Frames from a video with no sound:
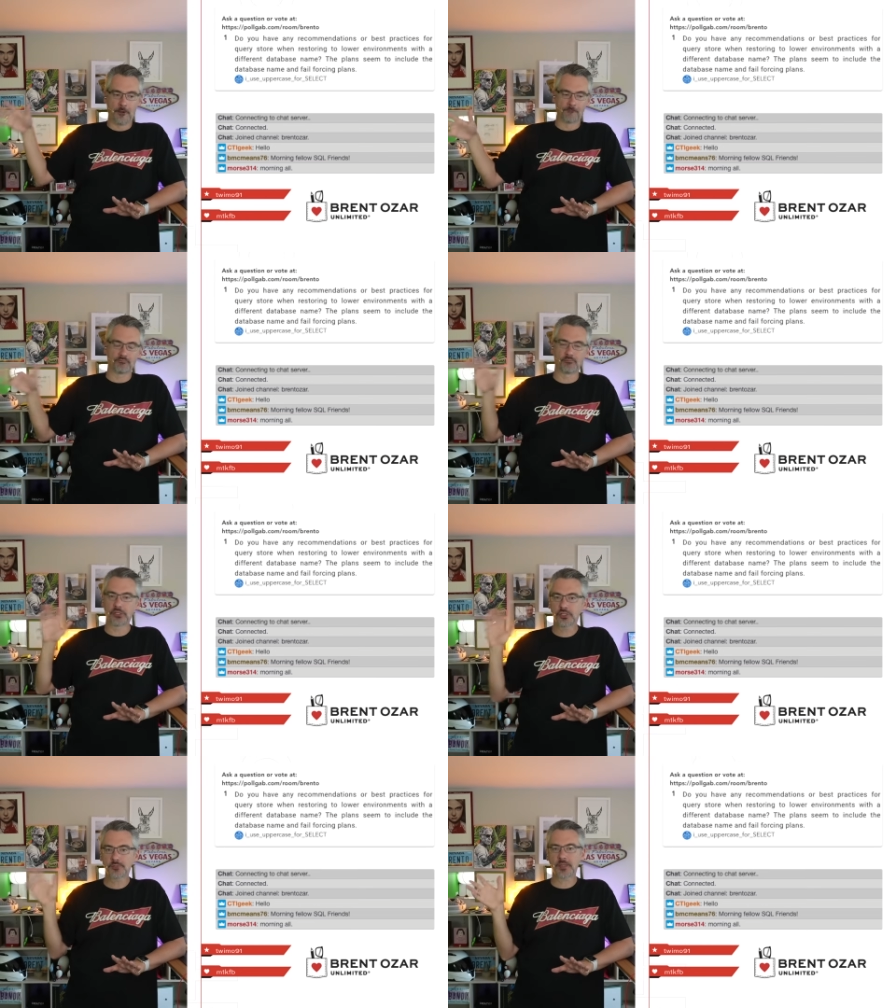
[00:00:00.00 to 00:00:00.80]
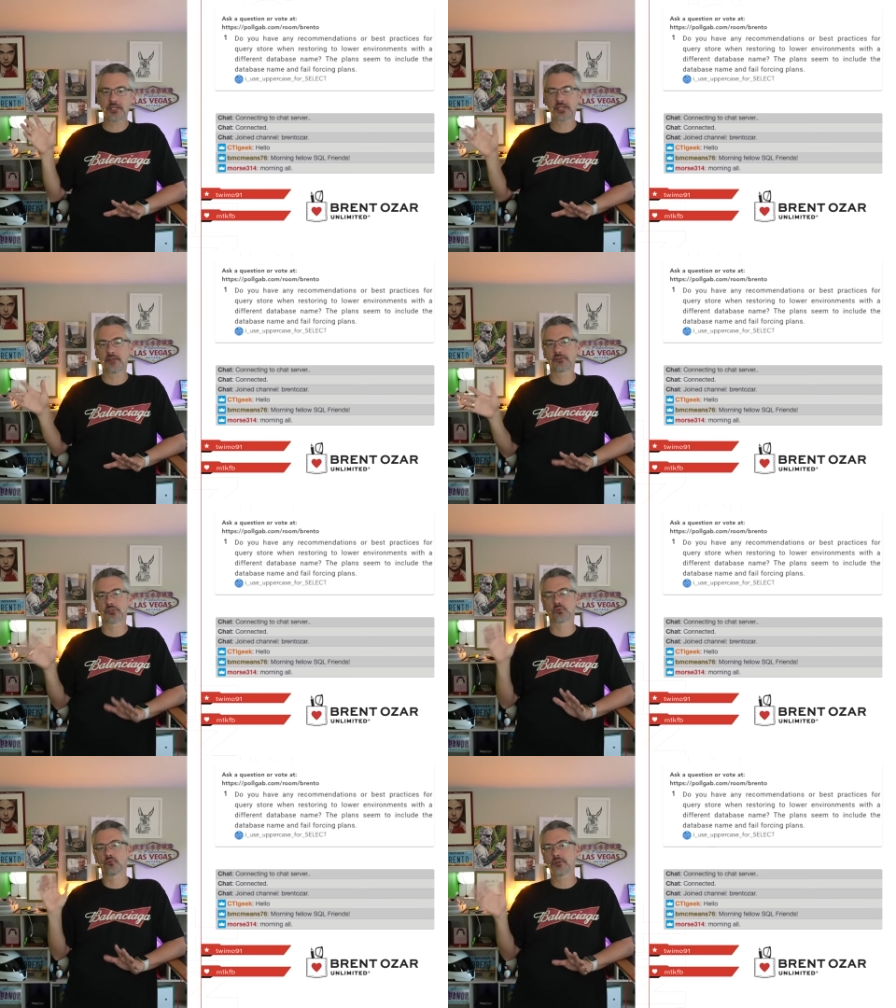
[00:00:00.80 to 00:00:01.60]
but just because I have
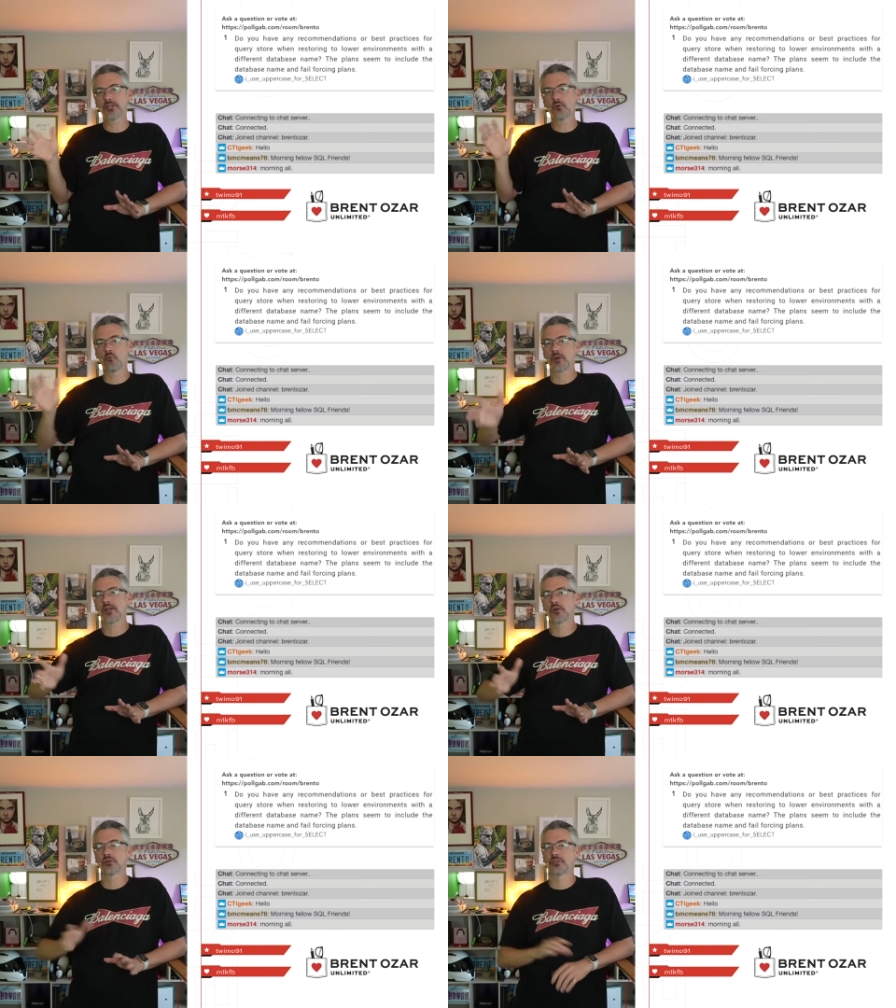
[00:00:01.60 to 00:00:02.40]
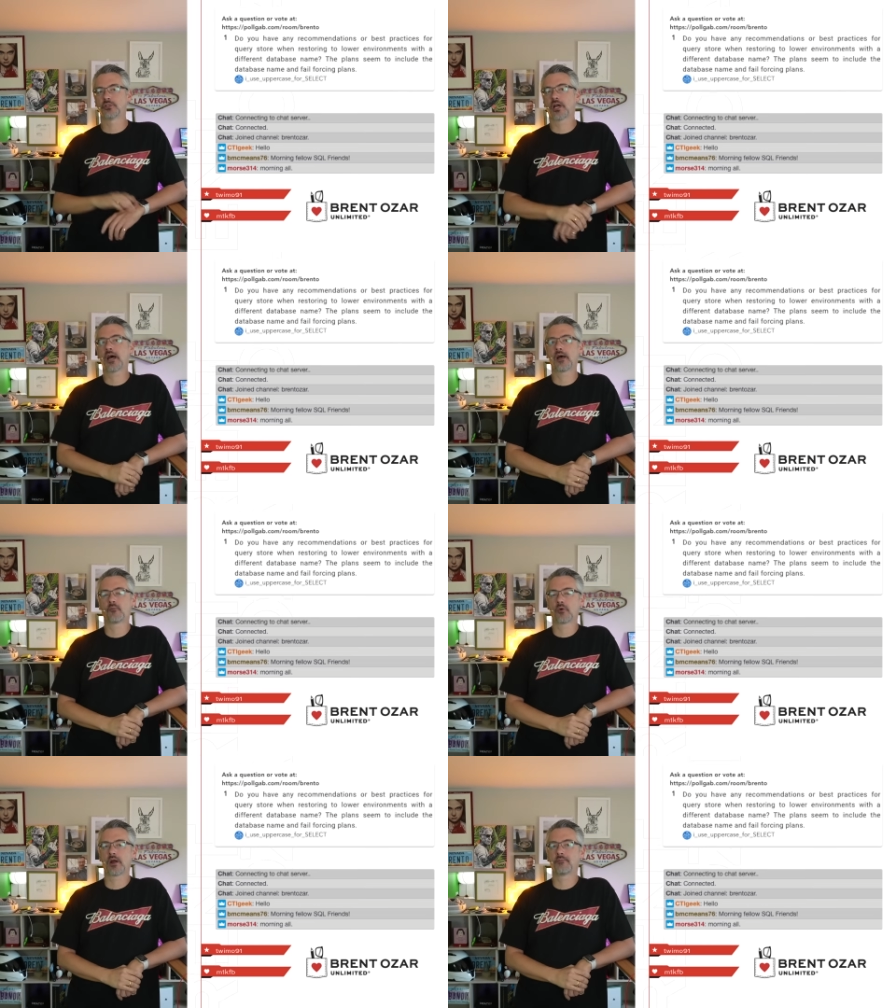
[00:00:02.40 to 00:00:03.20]
this real weird job where